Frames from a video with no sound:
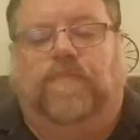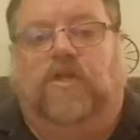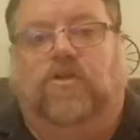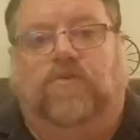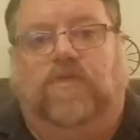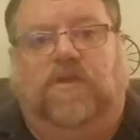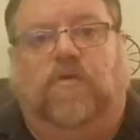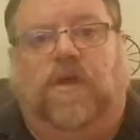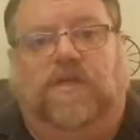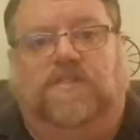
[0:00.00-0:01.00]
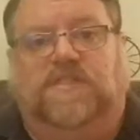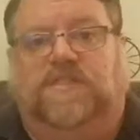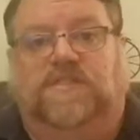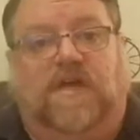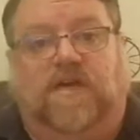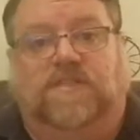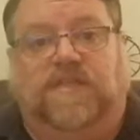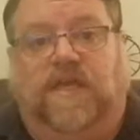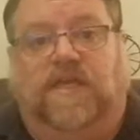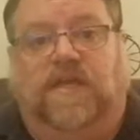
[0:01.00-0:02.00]
Note that Aquinas is not
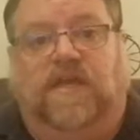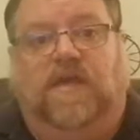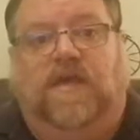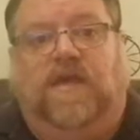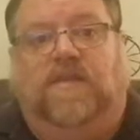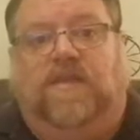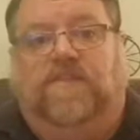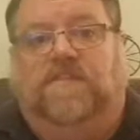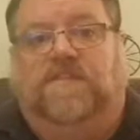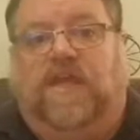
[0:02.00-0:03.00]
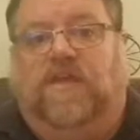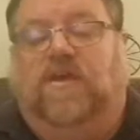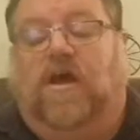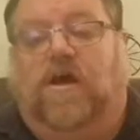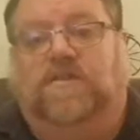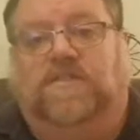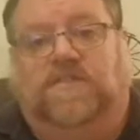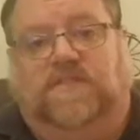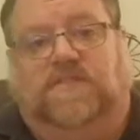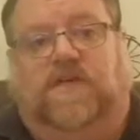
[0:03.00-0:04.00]
saying that this thing
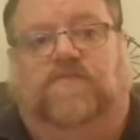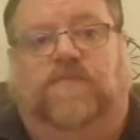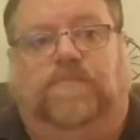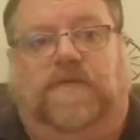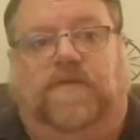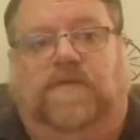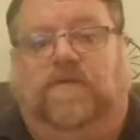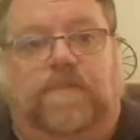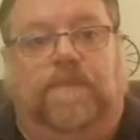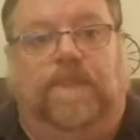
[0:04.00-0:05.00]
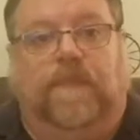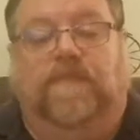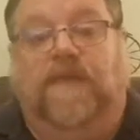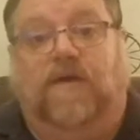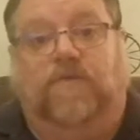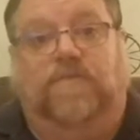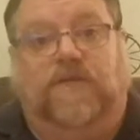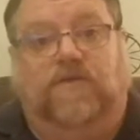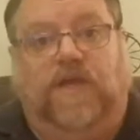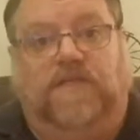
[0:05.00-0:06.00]
causes itself to be. That would be
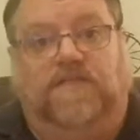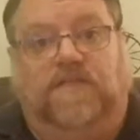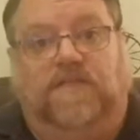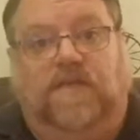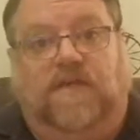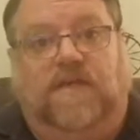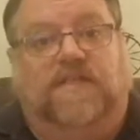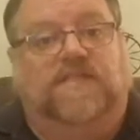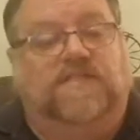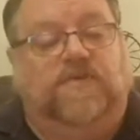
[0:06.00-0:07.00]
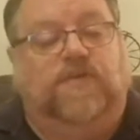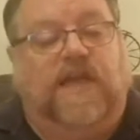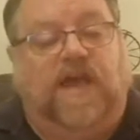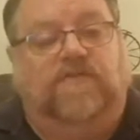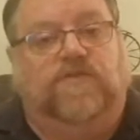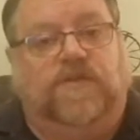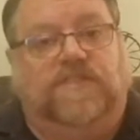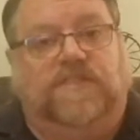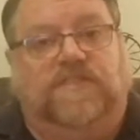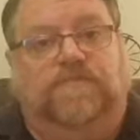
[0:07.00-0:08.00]
crazy, since it would have to
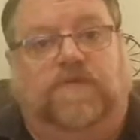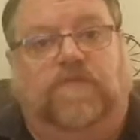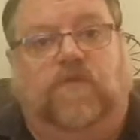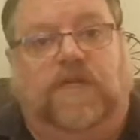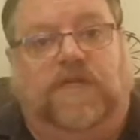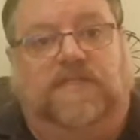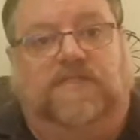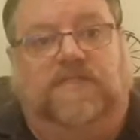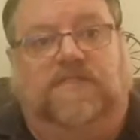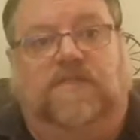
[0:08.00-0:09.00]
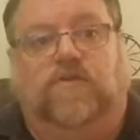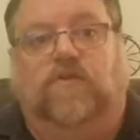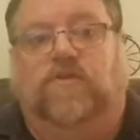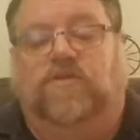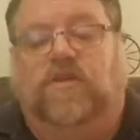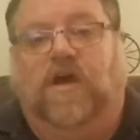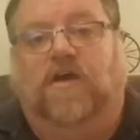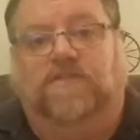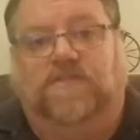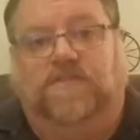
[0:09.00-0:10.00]
exist before it exists in order to
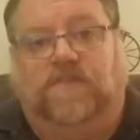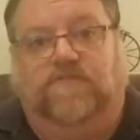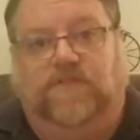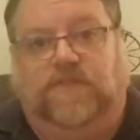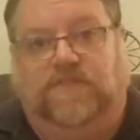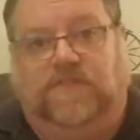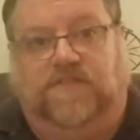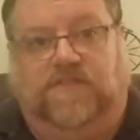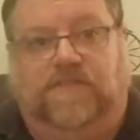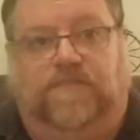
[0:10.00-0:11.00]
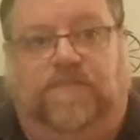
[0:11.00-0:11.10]
cause itself to exist.